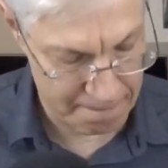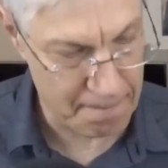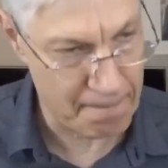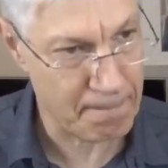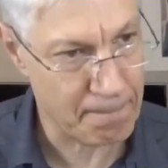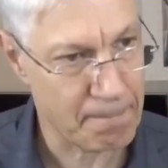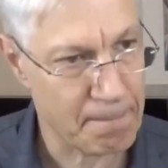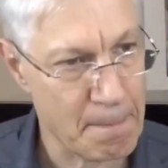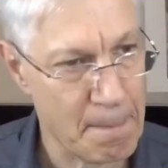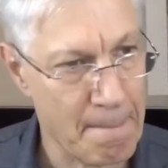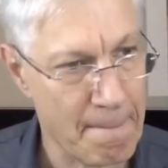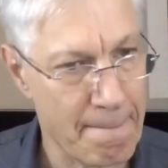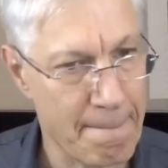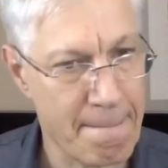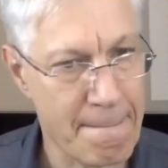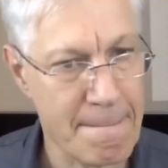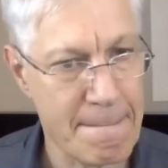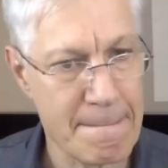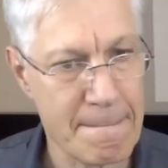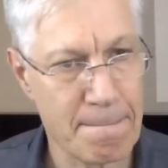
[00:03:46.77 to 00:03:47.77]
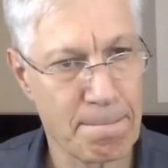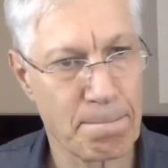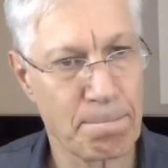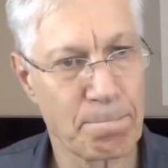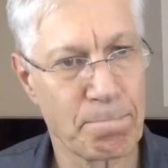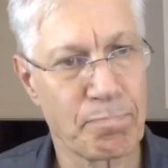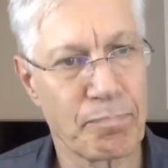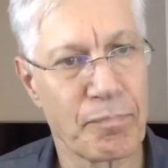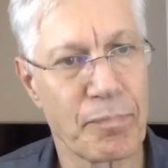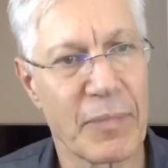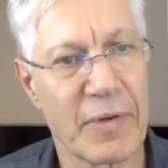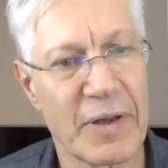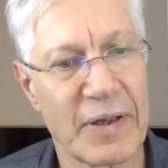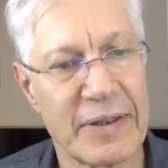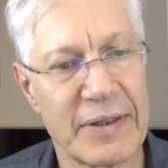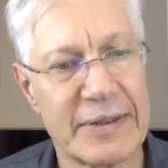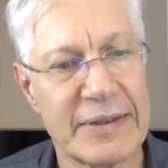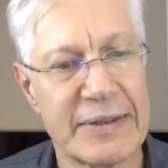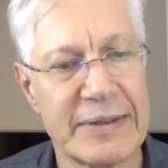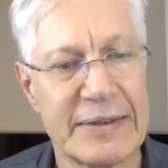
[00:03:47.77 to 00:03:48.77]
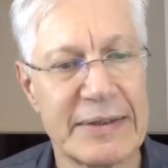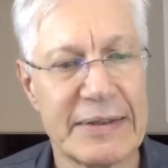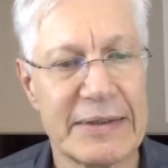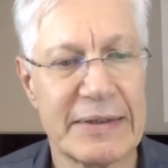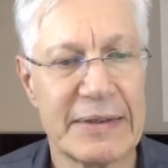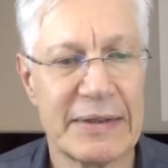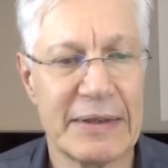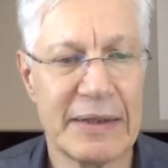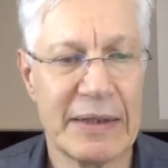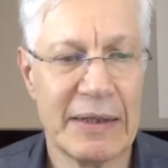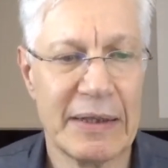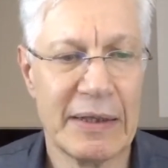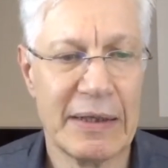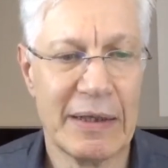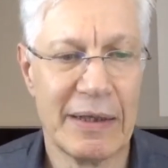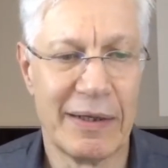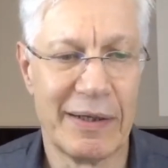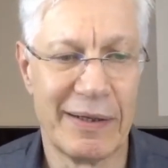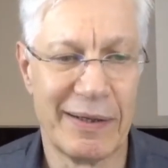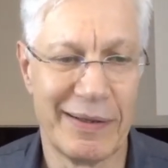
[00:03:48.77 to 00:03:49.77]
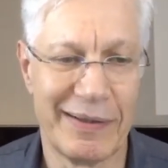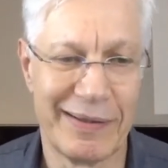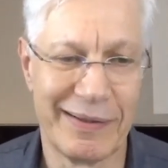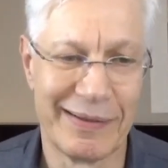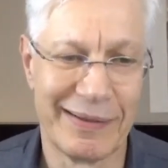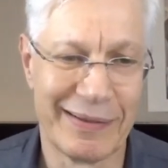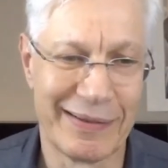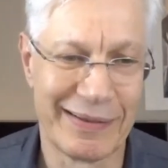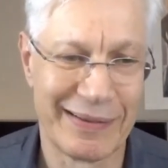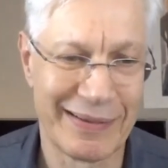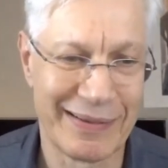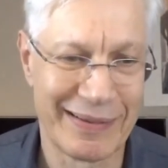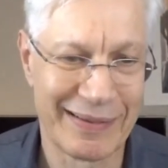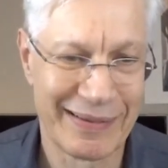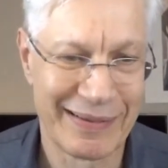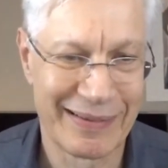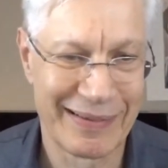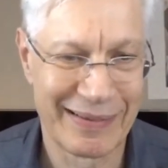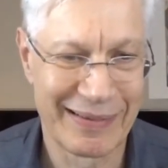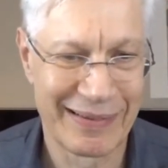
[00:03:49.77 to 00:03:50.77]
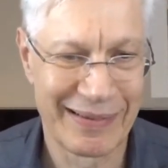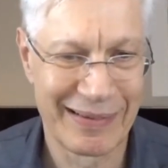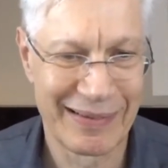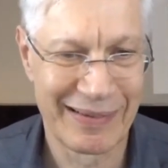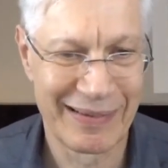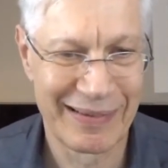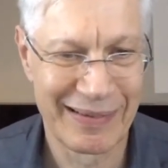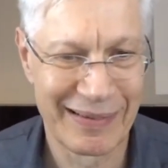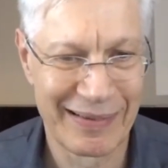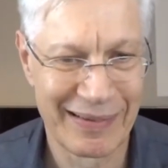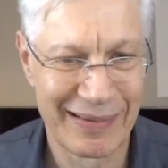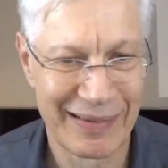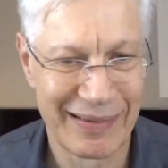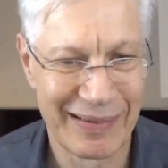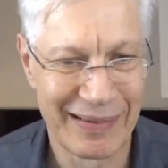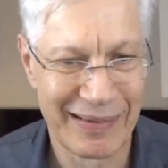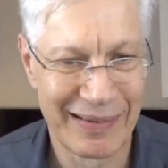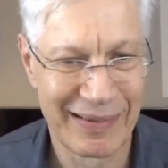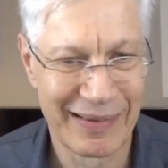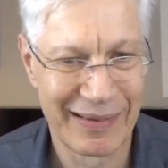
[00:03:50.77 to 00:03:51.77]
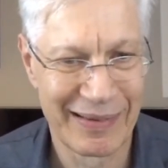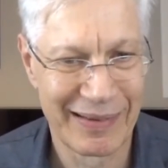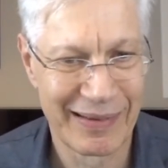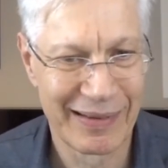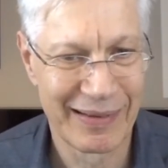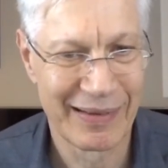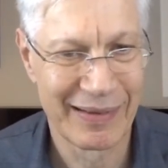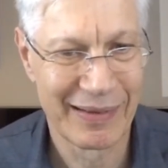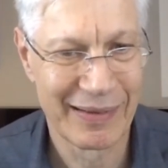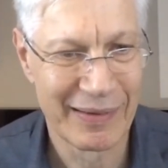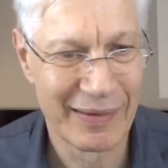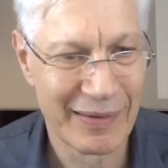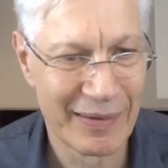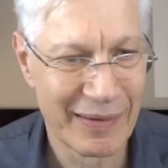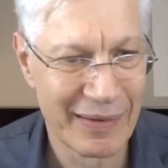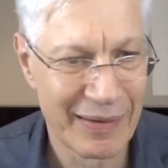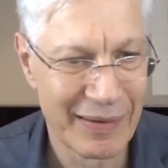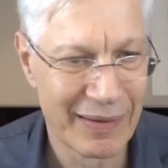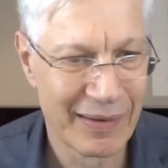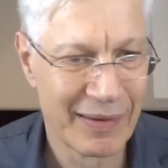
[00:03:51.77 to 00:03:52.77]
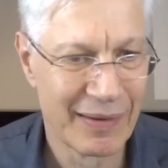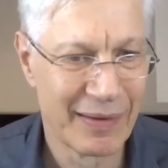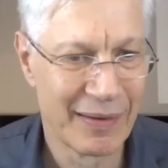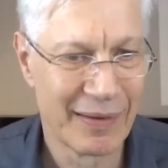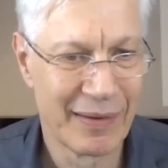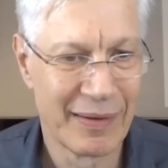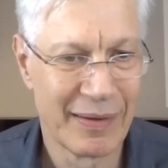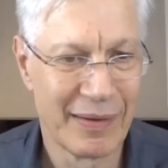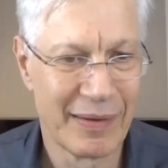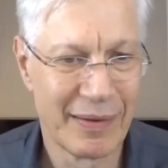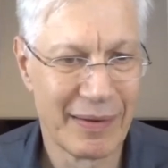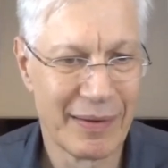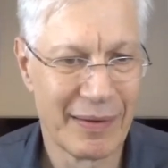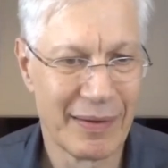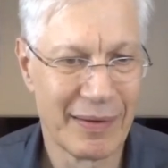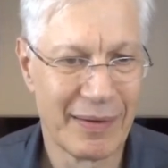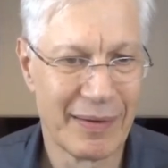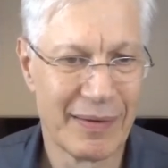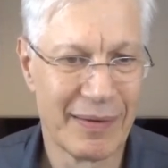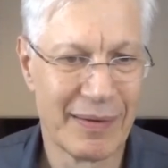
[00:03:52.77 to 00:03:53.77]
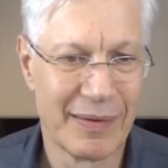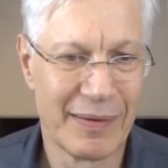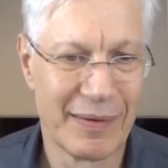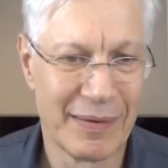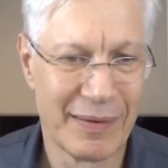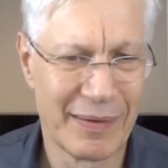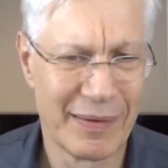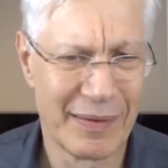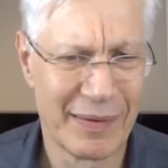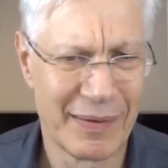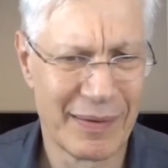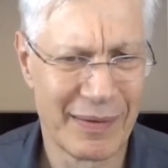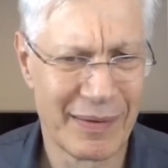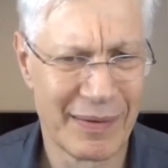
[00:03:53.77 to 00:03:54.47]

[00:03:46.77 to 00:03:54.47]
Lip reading: [no speech]